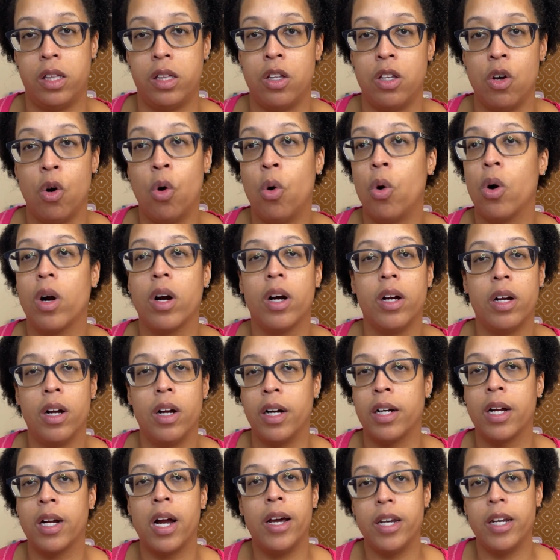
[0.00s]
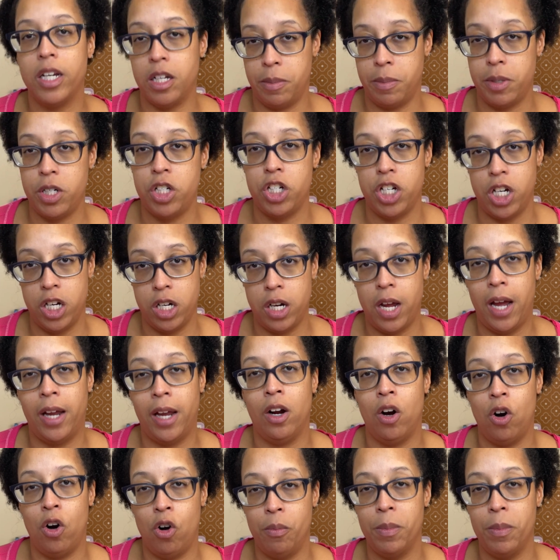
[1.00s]
or a cutting machine at
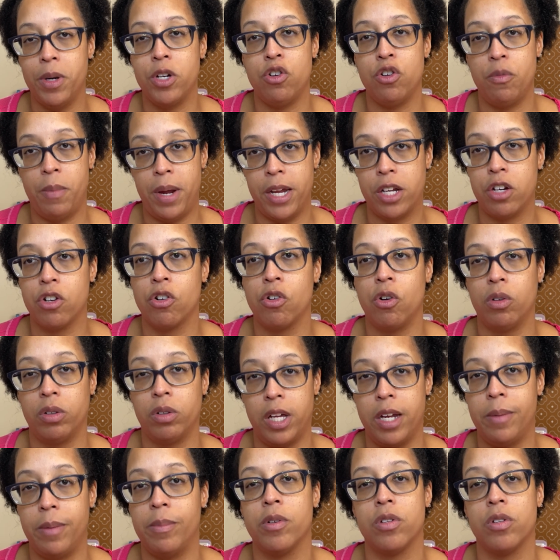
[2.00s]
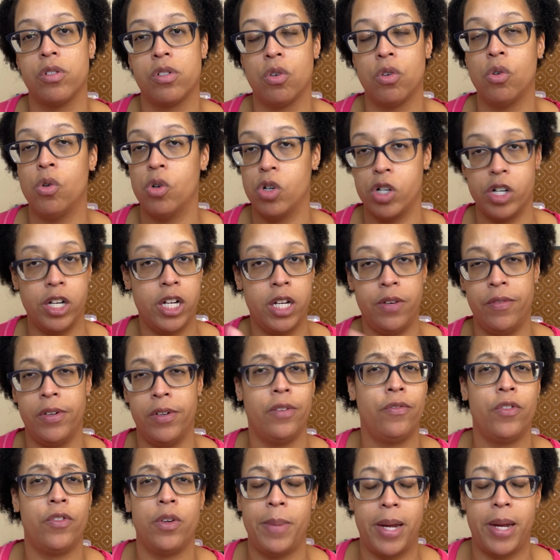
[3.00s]
home and you make your own labels, or even
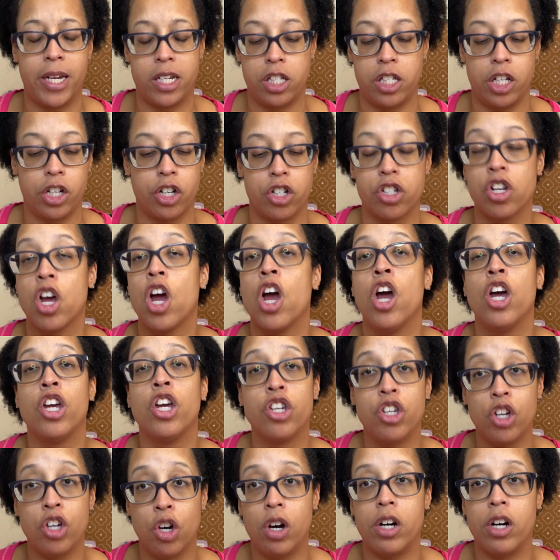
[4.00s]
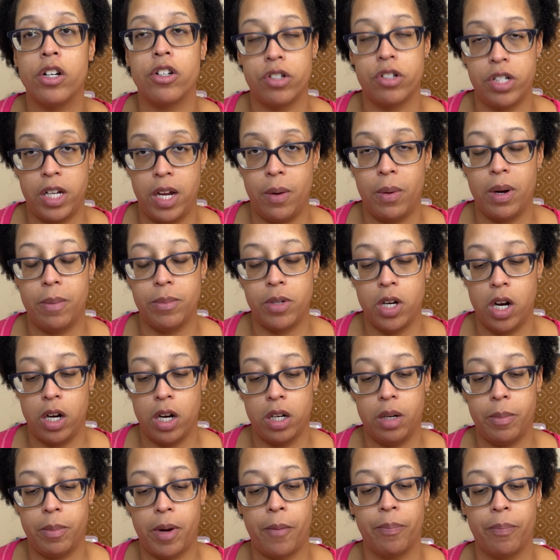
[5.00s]
if you make stickers, you'll understand what I'm talking
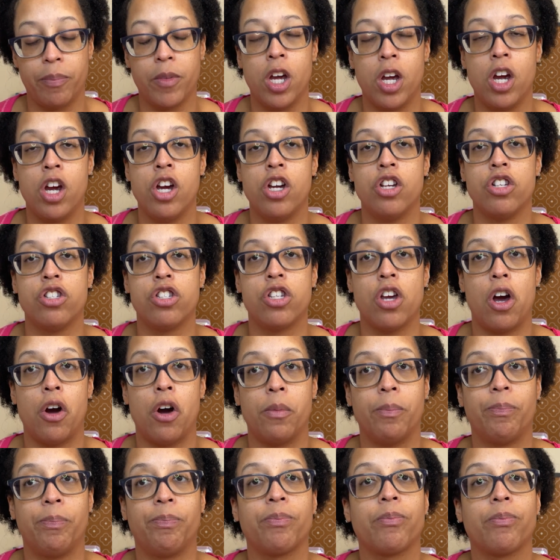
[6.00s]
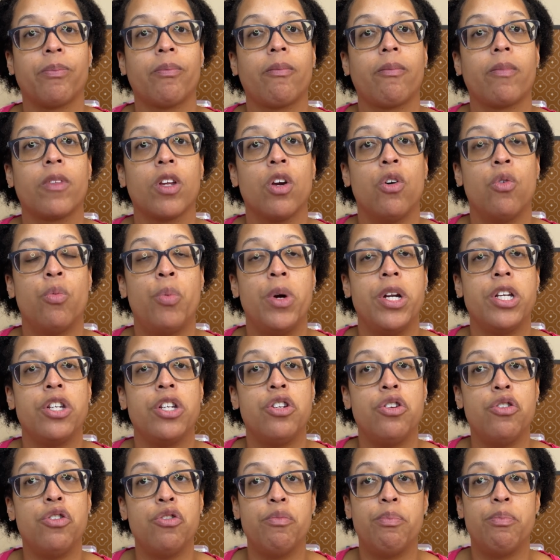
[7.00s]
about. So when
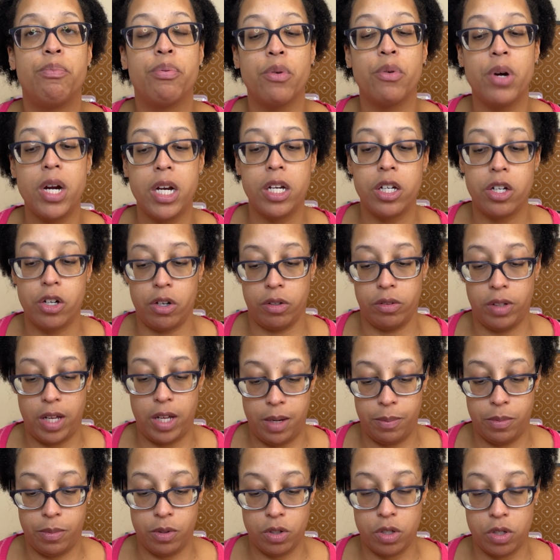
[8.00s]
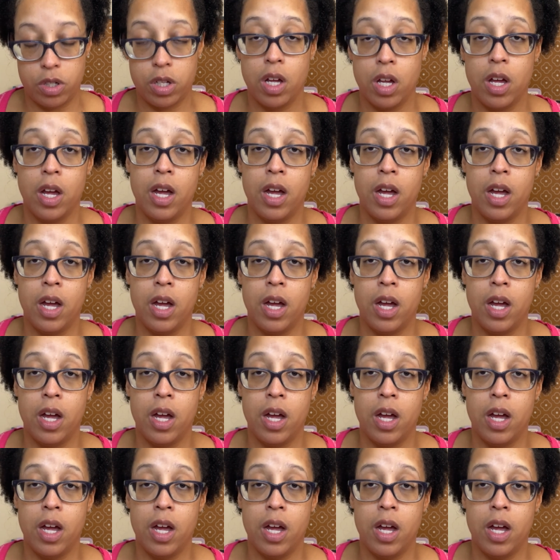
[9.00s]
you print your labels,